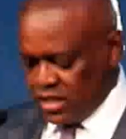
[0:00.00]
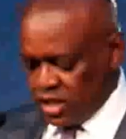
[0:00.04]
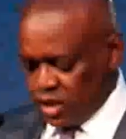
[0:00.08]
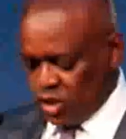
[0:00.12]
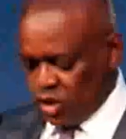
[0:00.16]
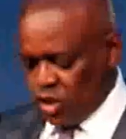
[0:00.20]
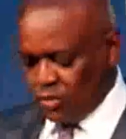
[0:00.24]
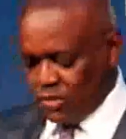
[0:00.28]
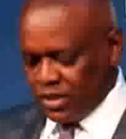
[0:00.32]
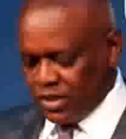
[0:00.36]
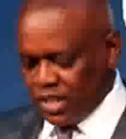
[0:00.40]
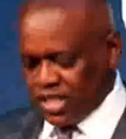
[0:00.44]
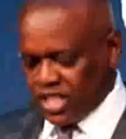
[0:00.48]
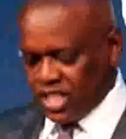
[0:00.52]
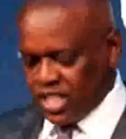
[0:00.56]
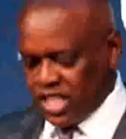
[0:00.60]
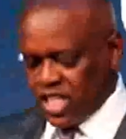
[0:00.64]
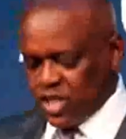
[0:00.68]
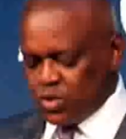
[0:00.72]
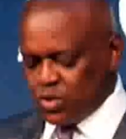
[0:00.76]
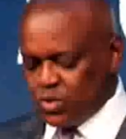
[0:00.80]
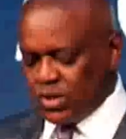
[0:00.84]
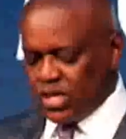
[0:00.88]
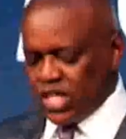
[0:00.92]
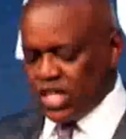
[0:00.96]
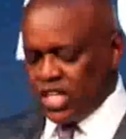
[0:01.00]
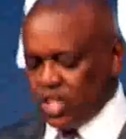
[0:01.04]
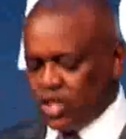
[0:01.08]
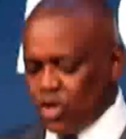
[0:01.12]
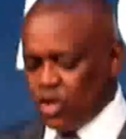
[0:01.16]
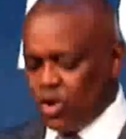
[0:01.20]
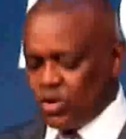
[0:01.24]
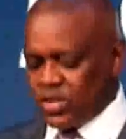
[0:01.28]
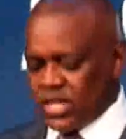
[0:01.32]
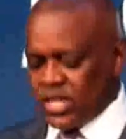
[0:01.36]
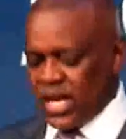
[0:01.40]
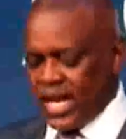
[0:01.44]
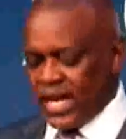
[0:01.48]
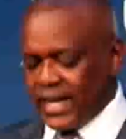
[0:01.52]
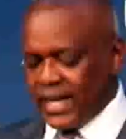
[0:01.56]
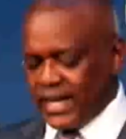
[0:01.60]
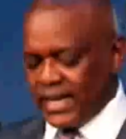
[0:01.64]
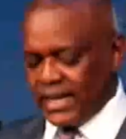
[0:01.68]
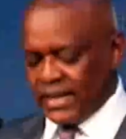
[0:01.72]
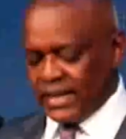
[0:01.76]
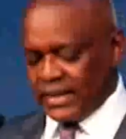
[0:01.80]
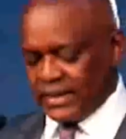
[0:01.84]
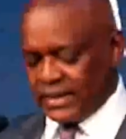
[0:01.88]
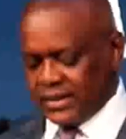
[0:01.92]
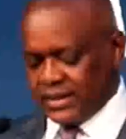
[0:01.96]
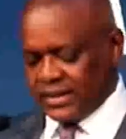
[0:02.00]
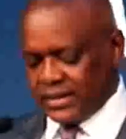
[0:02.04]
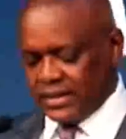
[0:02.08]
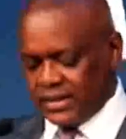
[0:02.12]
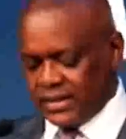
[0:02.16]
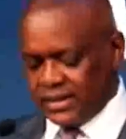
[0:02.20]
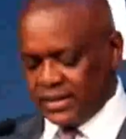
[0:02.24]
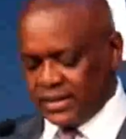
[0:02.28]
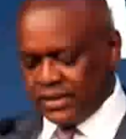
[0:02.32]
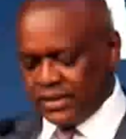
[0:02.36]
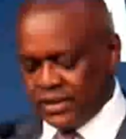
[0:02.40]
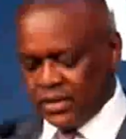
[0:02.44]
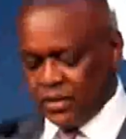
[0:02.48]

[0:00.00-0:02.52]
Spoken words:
the communities within whose areas